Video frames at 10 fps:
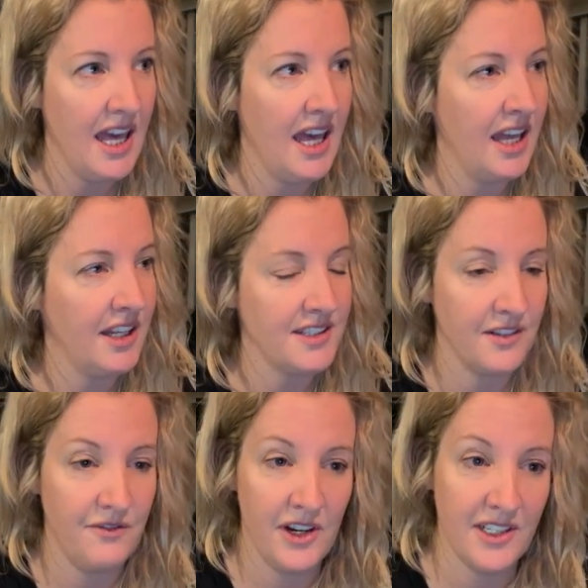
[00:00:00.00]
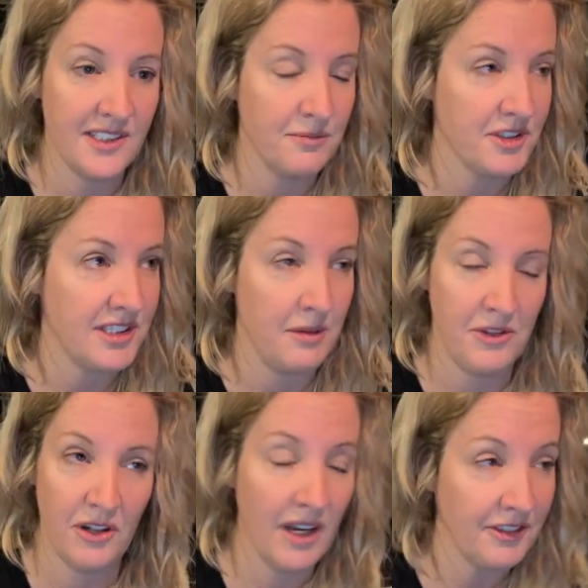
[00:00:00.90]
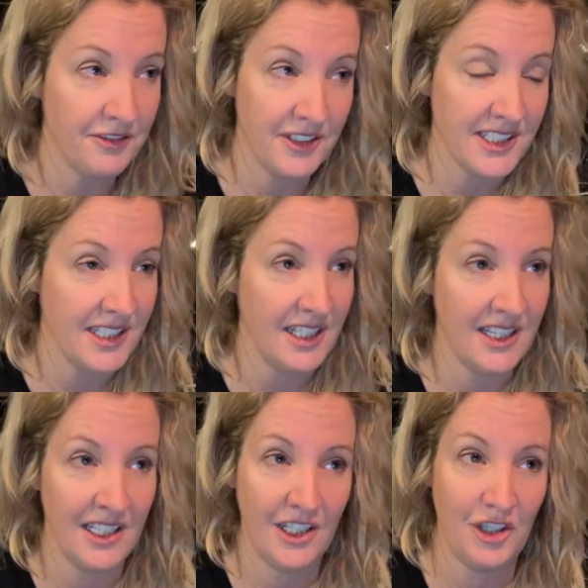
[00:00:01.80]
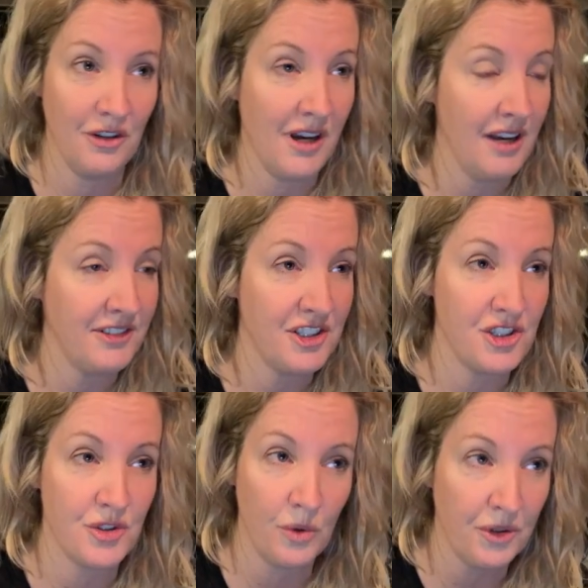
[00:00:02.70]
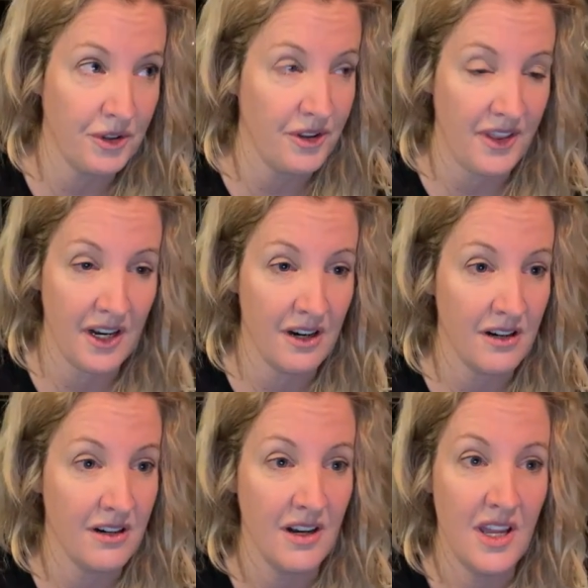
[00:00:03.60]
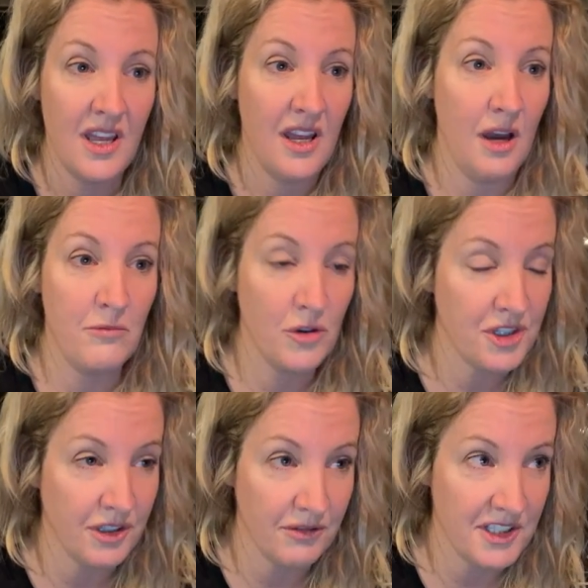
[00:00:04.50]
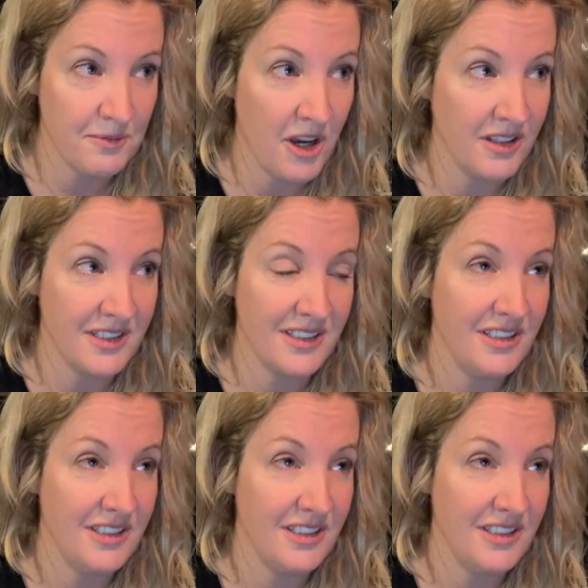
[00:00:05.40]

And it's a very simple step. You don't have to fix anything. You don't have to shoulder their emotional response.